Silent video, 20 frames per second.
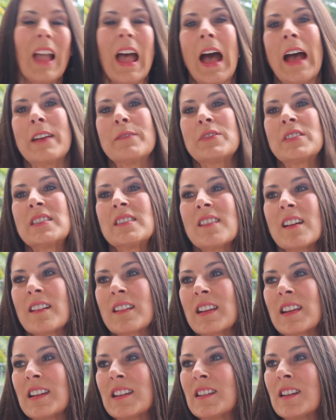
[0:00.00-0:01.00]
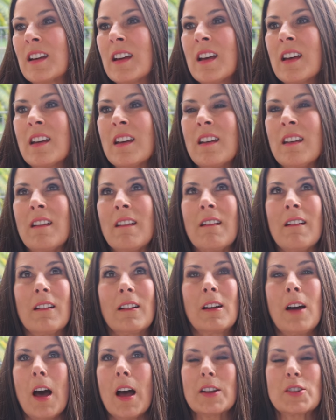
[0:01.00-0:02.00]
I've studied,
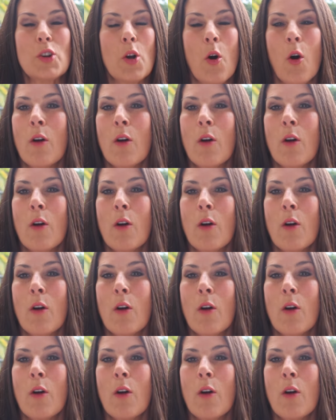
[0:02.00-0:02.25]
gosh,